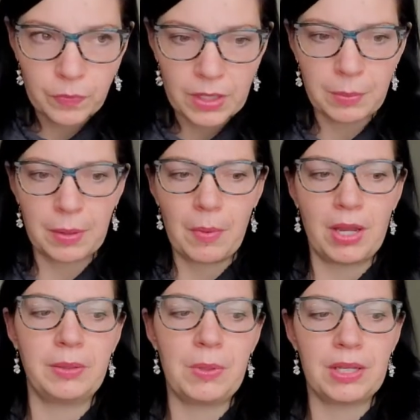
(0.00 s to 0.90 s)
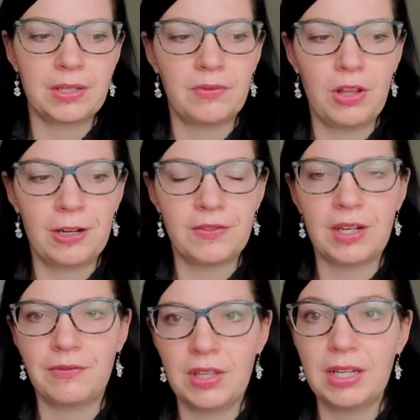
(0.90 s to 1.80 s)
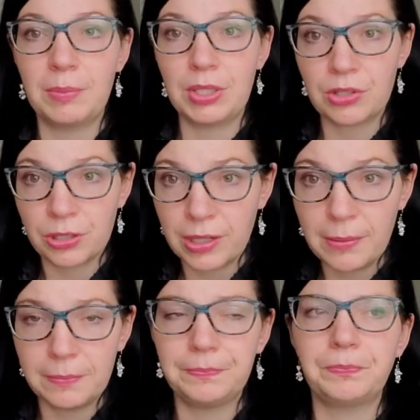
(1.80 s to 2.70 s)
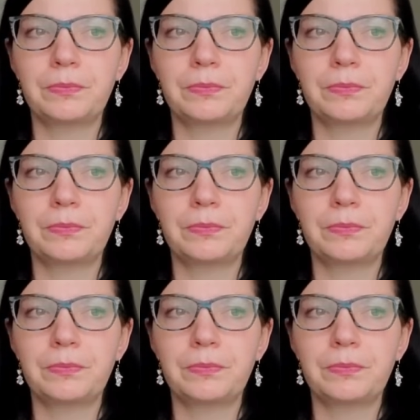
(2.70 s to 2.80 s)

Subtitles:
in my mind because of a lot of stuff that had been stirred up,